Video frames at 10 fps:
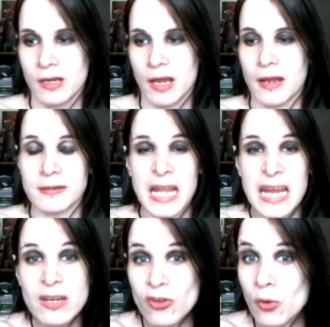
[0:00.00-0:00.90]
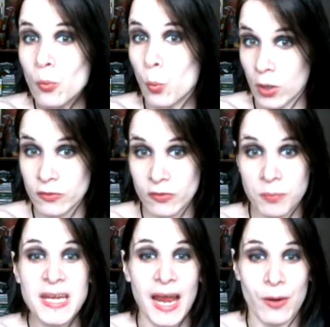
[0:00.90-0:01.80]
and they don't want to
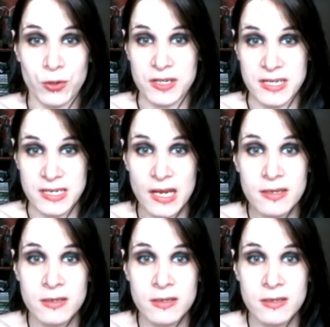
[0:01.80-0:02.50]
be outed yet.